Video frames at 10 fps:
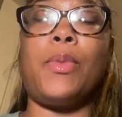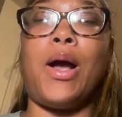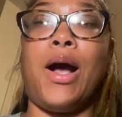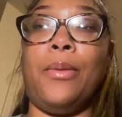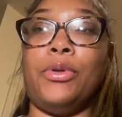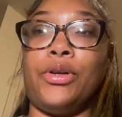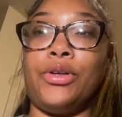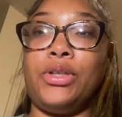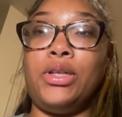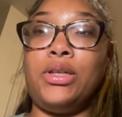I'm
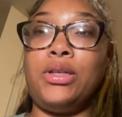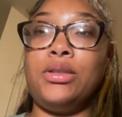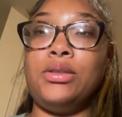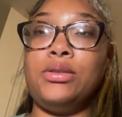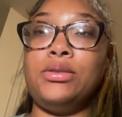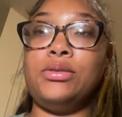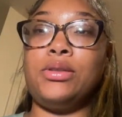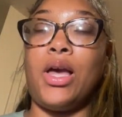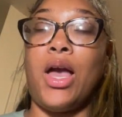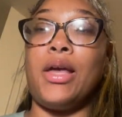learning
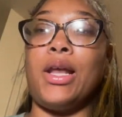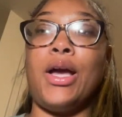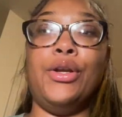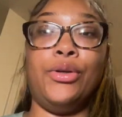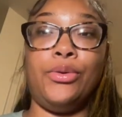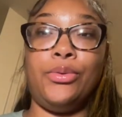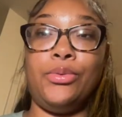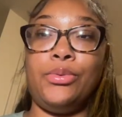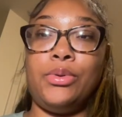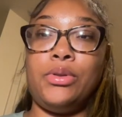and I do